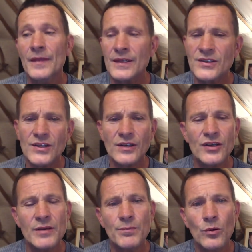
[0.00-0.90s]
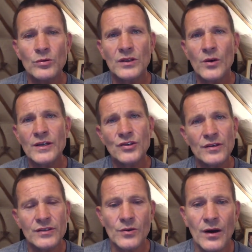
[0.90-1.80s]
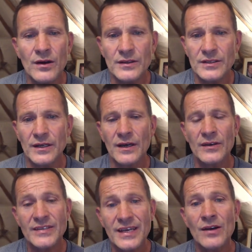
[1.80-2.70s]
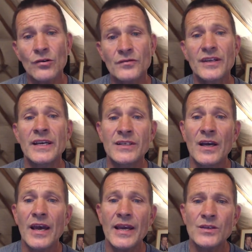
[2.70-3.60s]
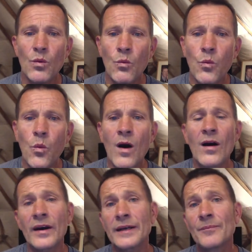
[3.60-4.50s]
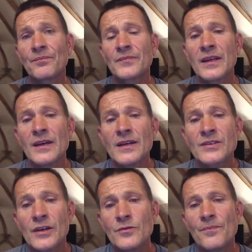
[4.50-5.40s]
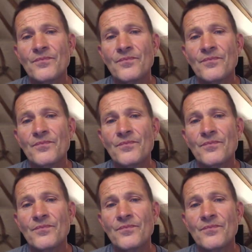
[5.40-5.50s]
Such an important question to ask ourselves is why. So